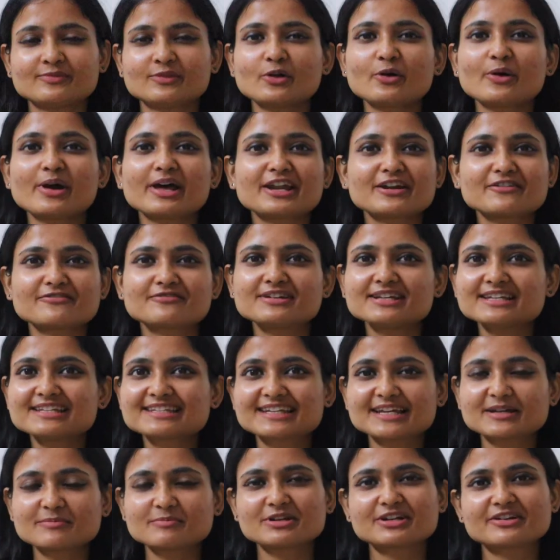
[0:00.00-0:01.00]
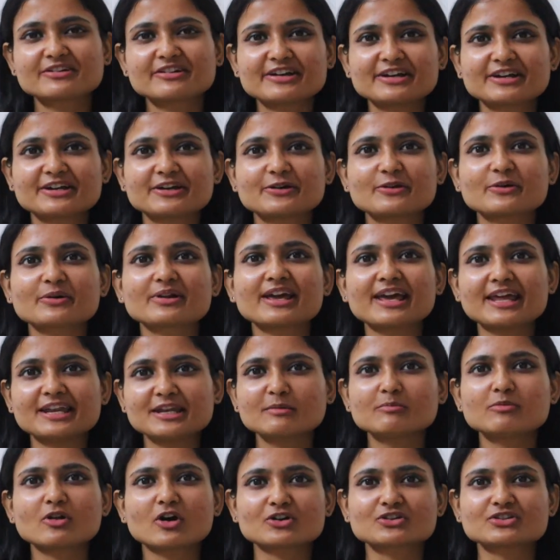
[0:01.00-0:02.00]
Now, NFTs can be created on
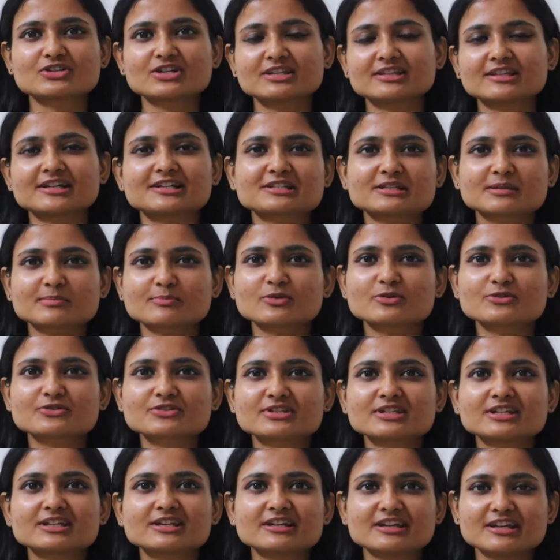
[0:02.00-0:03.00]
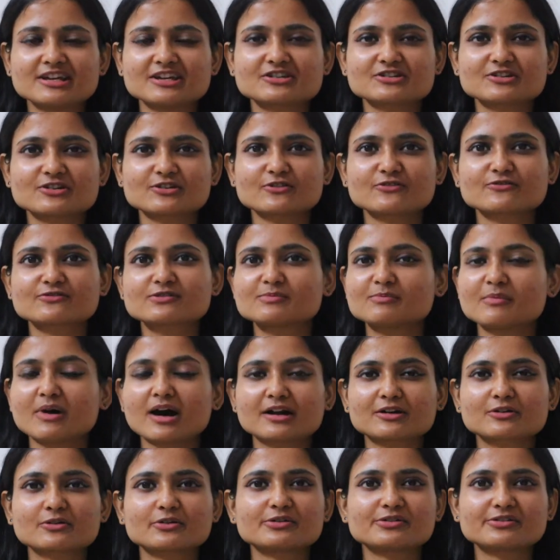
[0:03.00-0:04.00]
any blockchain that supports the creation of
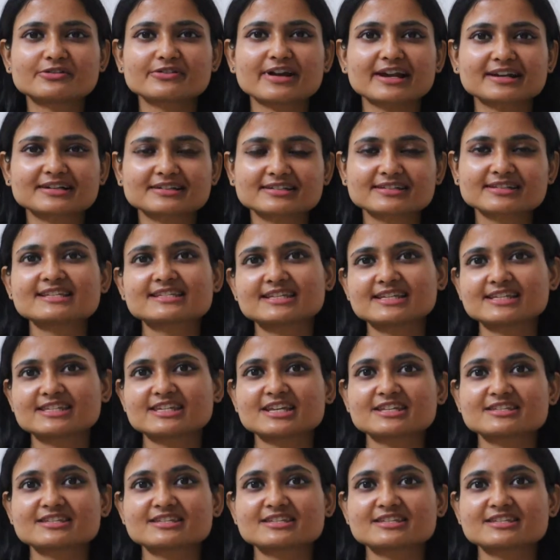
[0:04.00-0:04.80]
smart contracts, such